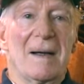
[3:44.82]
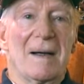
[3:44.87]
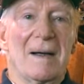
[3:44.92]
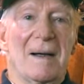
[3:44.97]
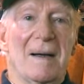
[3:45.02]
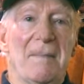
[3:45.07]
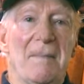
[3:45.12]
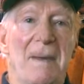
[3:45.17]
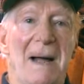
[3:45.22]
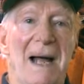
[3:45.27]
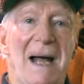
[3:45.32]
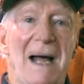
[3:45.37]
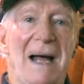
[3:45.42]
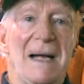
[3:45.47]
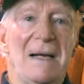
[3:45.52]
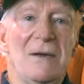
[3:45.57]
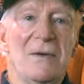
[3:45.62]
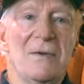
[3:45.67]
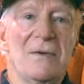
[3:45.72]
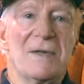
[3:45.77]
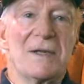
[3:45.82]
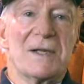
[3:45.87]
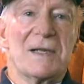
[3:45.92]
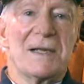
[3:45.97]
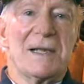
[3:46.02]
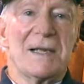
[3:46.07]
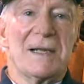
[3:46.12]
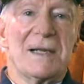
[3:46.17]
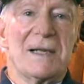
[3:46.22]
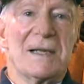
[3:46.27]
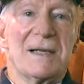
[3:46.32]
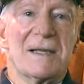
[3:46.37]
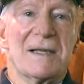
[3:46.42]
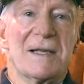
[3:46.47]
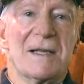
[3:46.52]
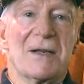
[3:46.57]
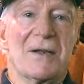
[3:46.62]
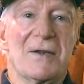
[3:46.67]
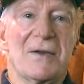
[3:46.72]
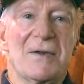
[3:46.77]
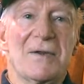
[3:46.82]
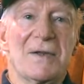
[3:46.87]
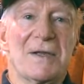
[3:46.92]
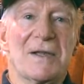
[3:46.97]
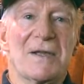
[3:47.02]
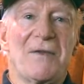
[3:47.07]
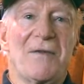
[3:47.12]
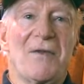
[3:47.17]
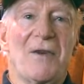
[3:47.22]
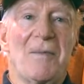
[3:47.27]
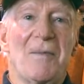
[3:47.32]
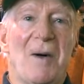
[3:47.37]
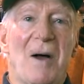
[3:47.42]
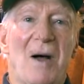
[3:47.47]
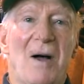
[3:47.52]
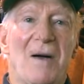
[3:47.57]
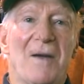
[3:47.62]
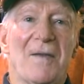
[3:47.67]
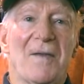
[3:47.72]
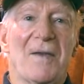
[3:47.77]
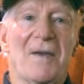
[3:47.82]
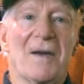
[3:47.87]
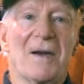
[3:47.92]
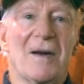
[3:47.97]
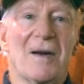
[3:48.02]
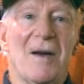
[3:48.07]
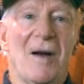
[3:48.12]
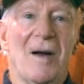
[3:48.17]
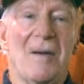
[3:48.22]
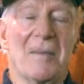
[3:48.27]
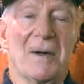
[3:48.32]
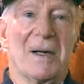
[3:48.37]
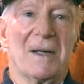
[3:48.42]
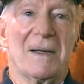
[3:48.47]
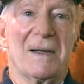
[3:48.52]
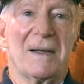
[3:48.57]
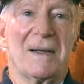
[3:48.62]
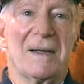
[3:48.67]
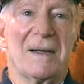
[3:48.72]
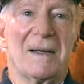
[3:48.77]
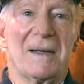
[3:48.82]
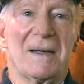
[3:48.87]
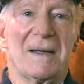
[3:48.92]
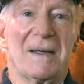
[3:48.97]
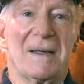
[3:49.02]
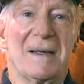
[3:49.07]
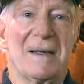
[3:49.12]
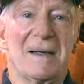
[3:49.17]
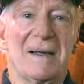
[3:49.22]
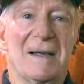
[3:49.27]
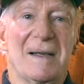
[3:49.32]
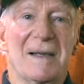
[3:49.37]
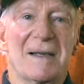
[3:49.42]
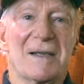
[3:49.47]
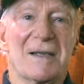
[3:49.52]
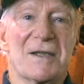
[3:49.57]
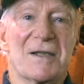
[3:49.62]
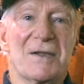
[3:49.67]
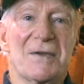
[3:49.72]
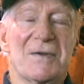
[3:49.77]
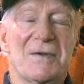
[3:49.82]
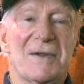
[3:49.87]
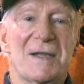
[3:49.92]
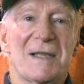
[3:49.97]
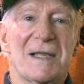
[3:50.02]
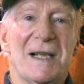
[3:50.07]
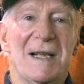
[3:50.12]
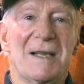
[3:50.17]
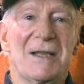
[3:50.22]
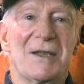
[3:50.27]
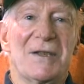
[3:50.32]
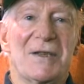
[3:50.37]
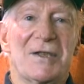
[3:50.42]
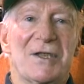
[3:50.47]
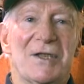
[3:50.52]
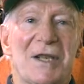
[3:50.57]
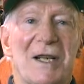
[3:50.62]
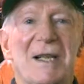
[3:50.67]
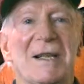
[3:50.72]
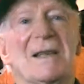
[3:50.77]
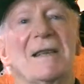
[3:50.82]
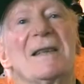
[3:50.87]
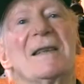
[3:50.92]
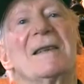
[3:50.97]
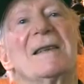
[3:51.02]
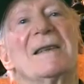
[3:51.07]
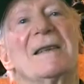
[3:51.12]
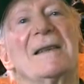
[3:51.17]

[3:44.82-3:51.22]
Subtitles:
"The man who steals the goose from off the common is soon sent to jail.